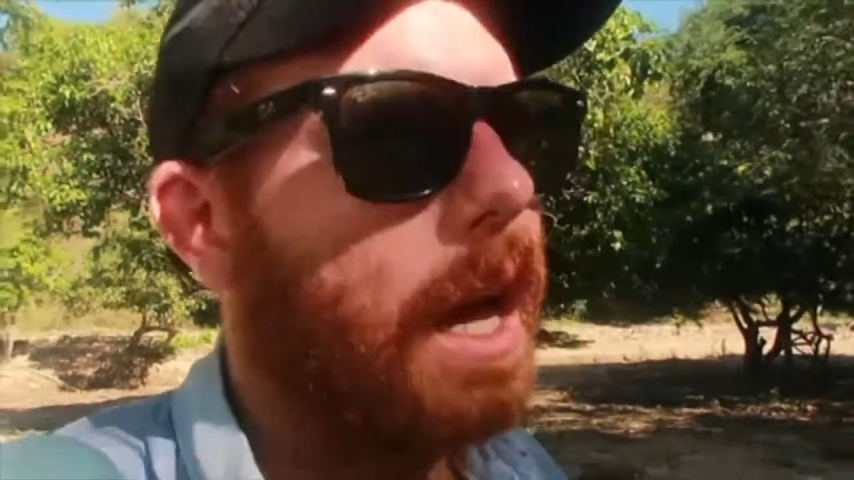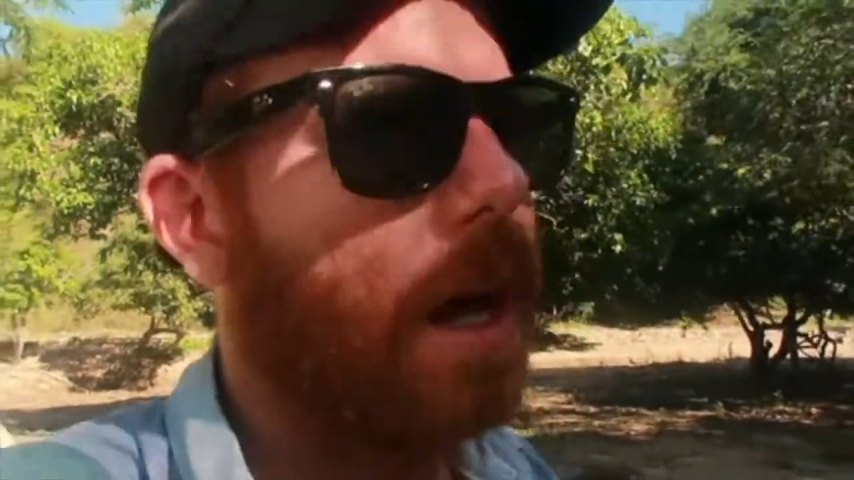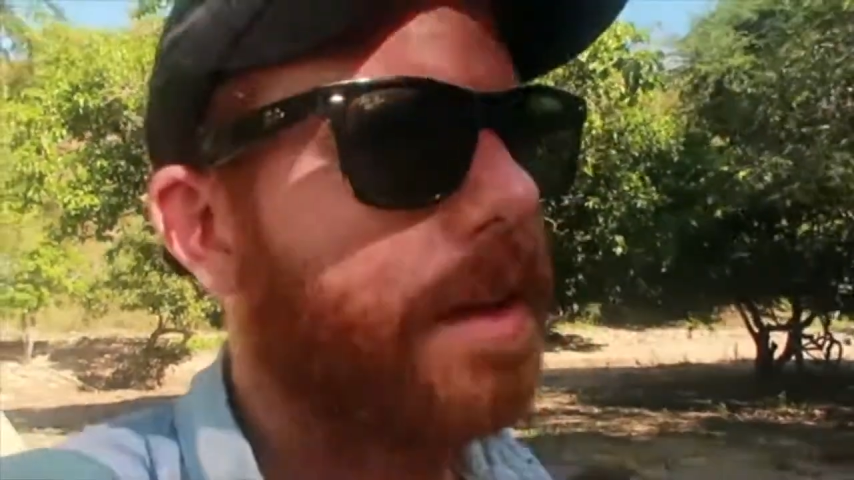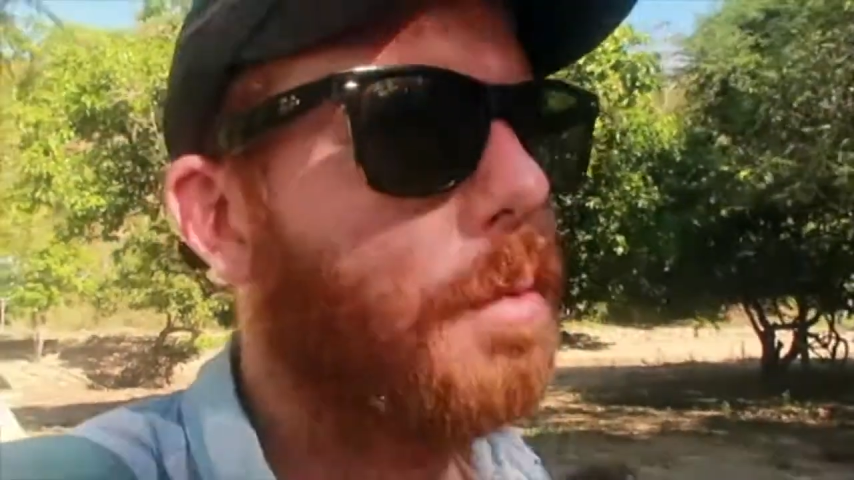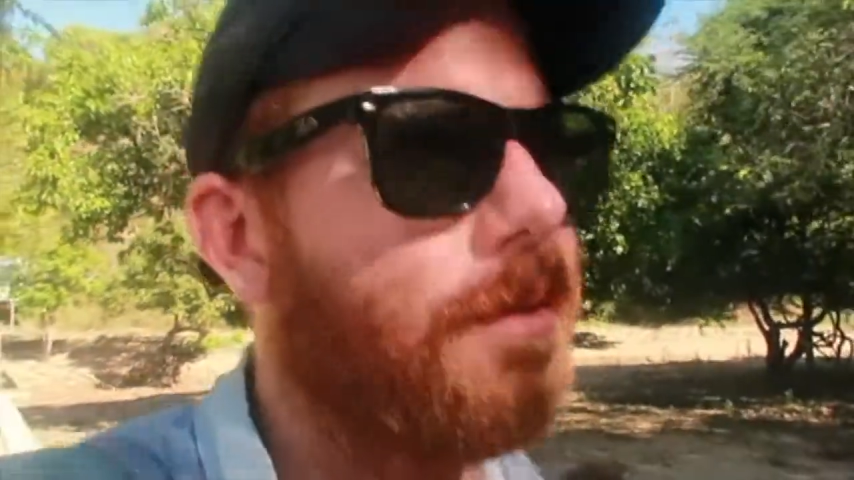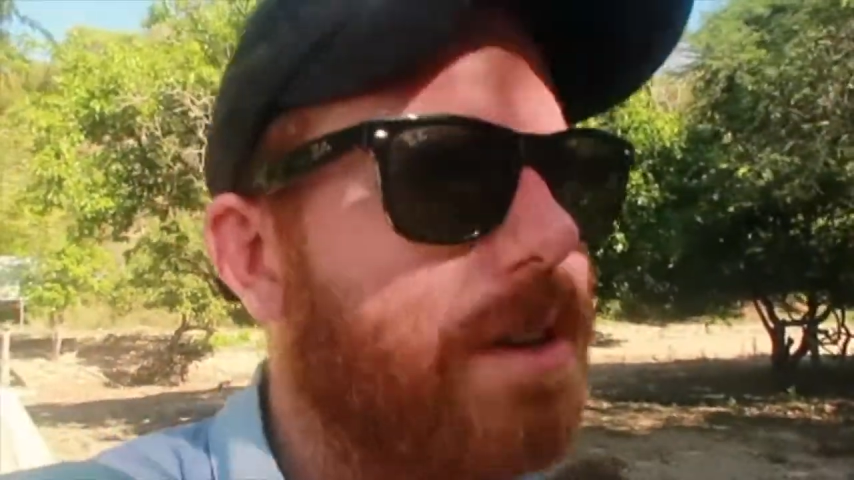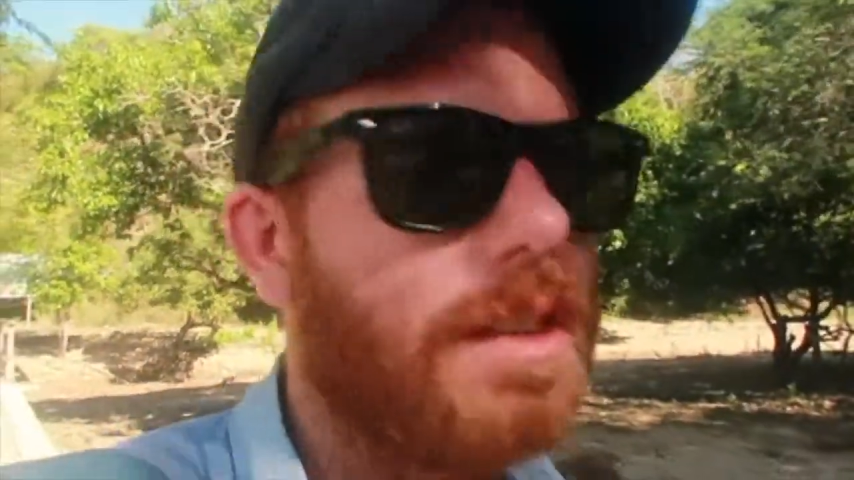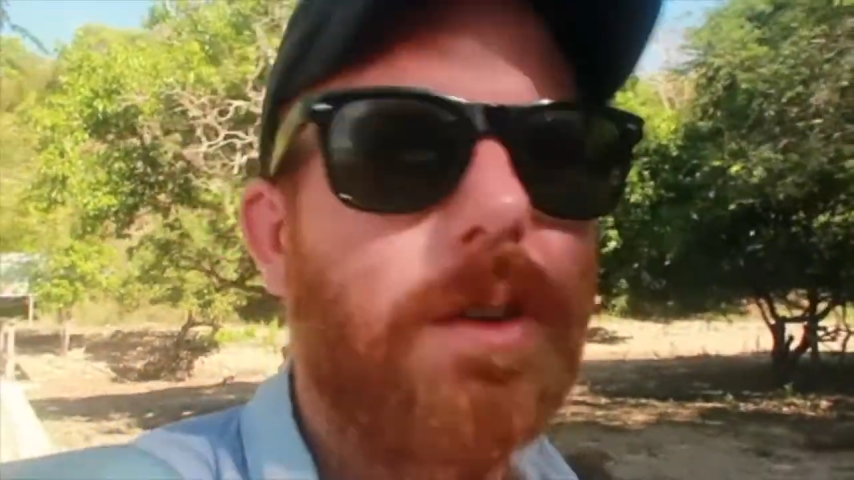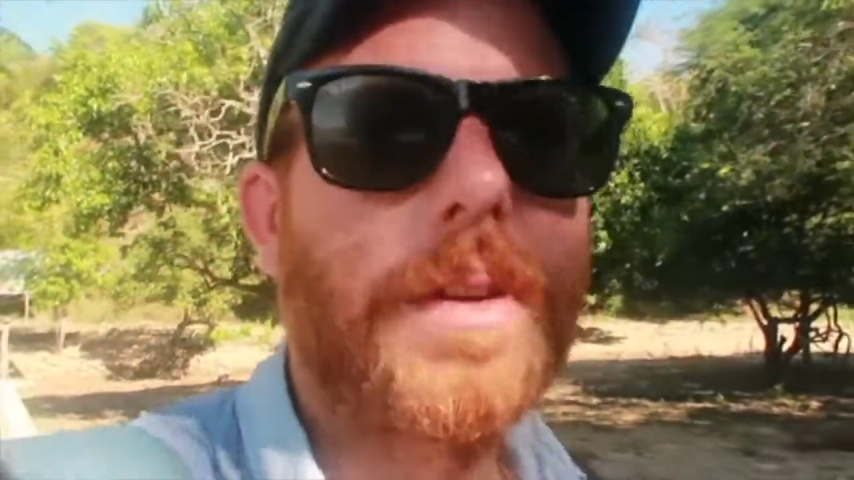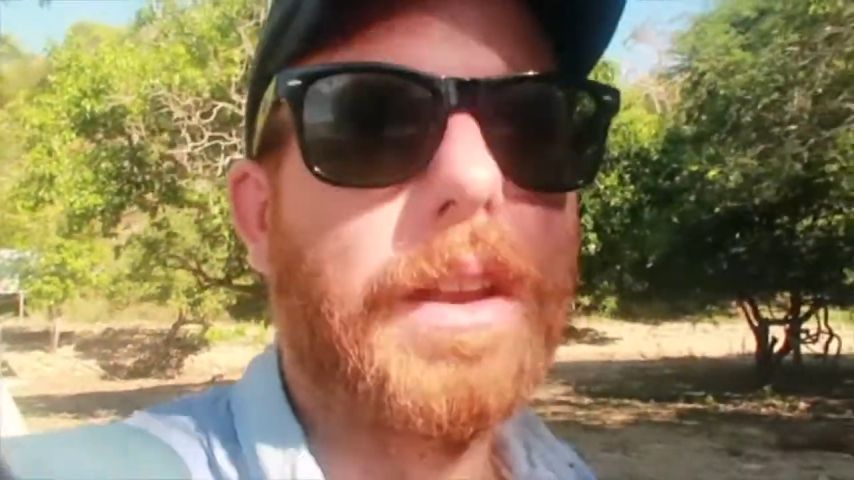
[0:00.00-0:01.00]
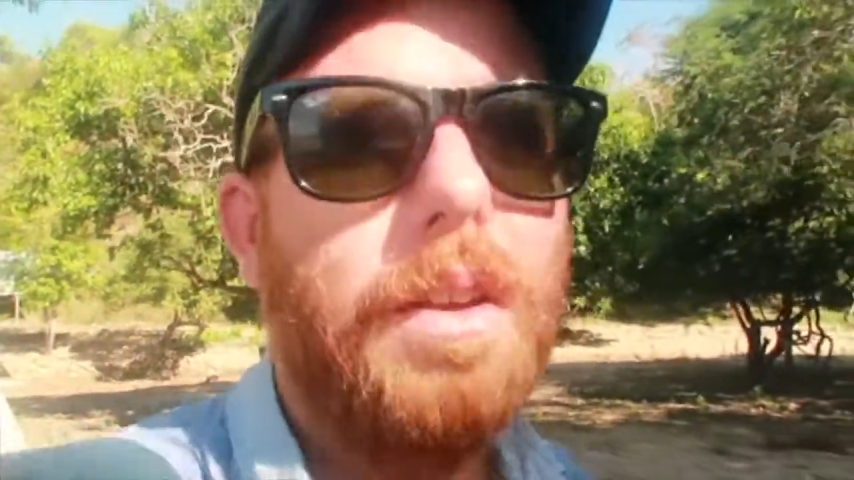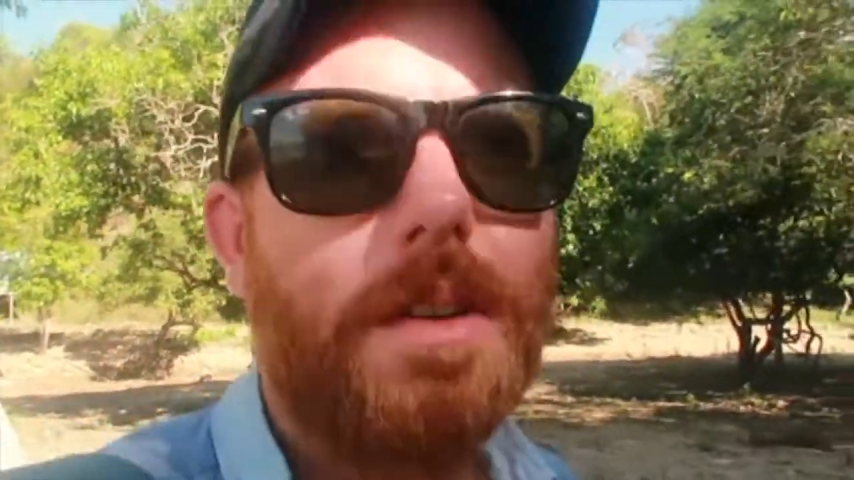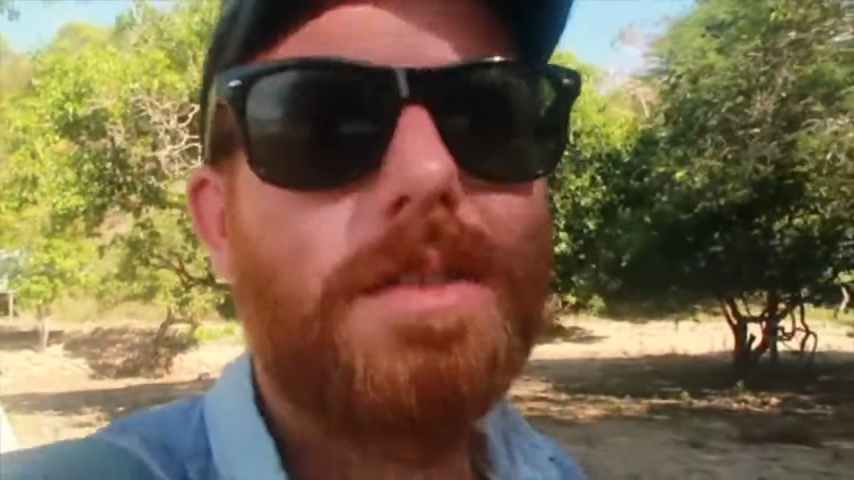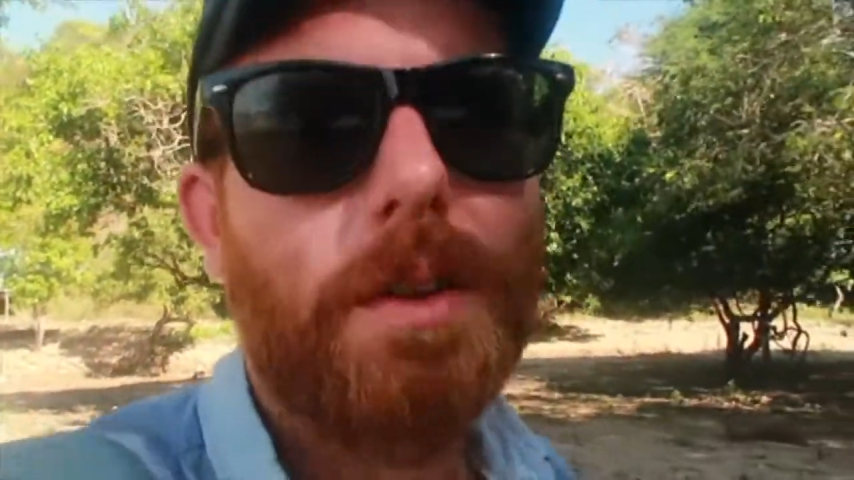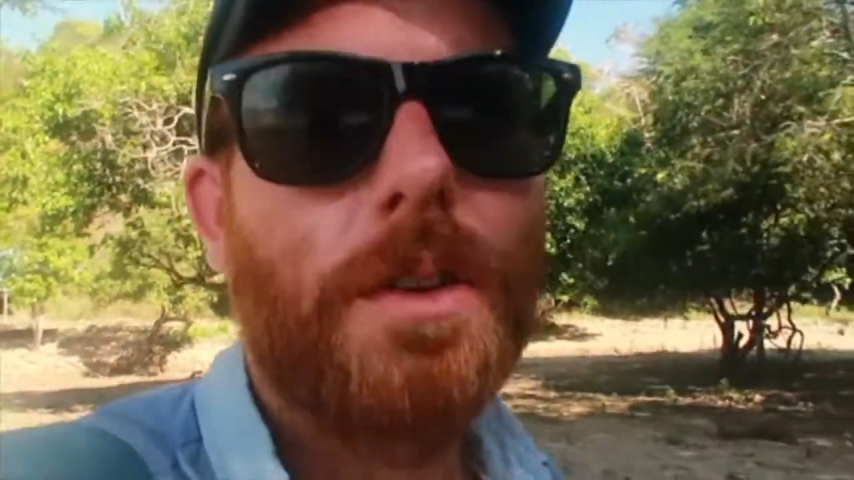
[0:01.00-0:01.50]
They weren't really doing a
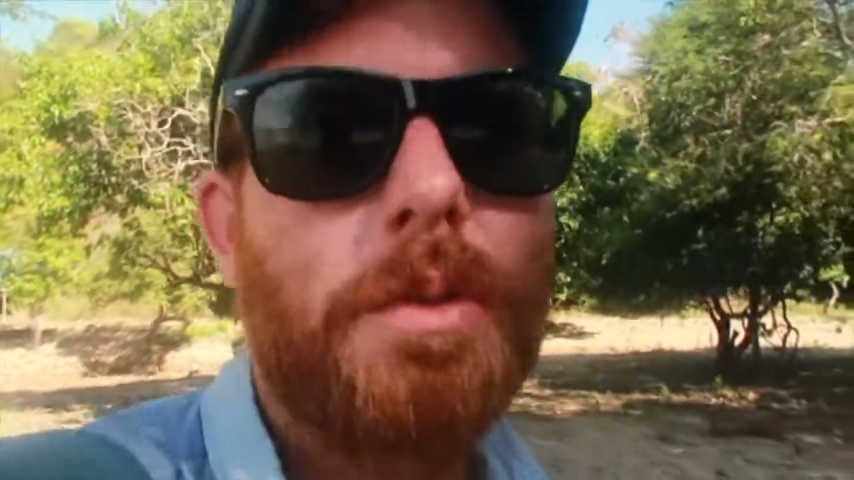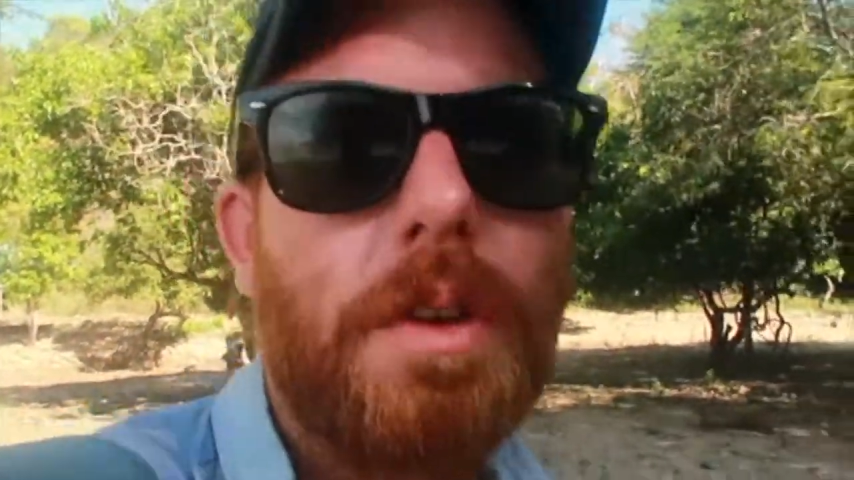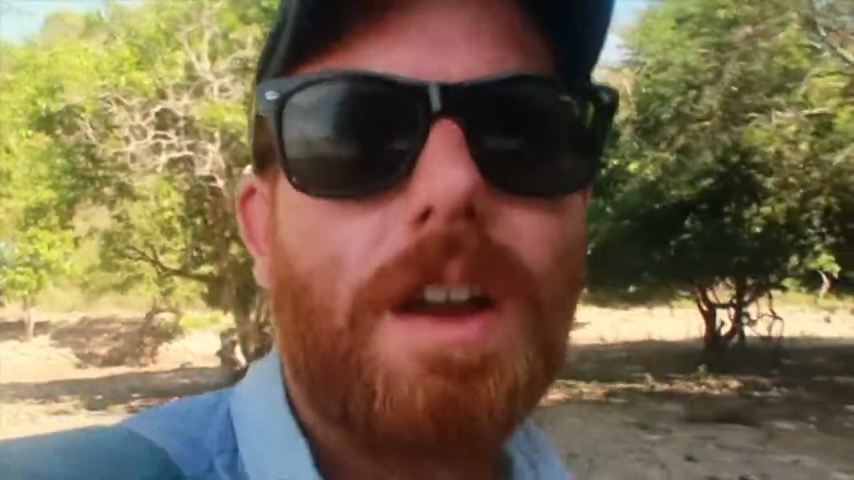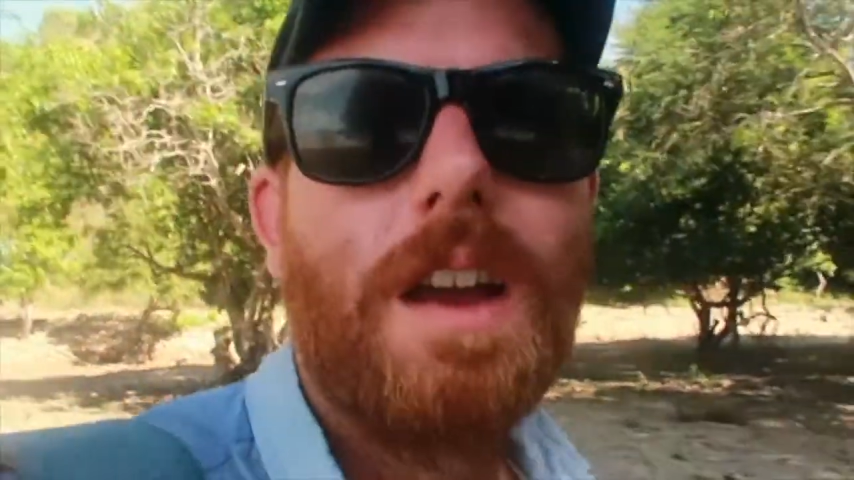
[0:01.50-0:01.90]
lot, so